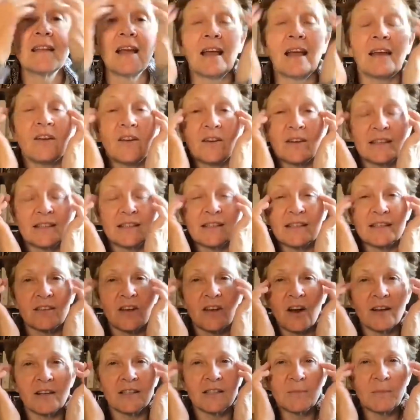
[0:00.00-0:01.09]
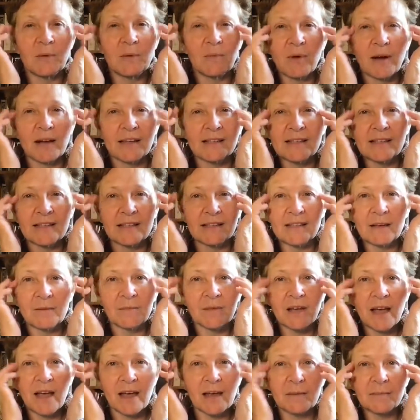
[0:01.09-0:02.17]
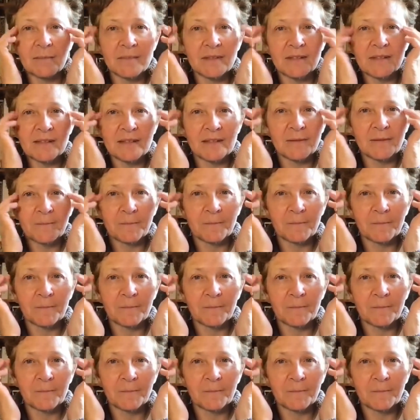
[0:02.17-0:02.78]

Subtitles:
I notice it's hard to be present sometimes